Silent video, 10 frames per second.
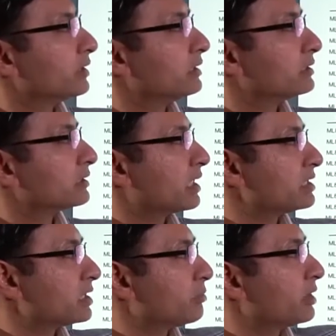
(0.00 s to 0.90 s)
is
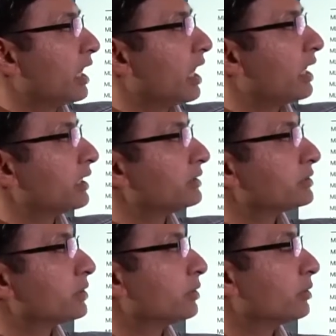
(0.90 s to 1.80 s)
considerably high.
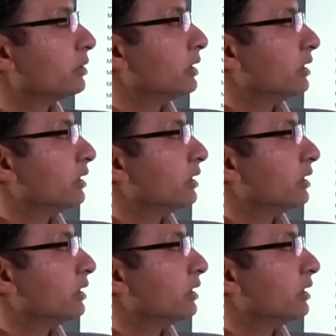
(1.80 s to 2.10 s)
So,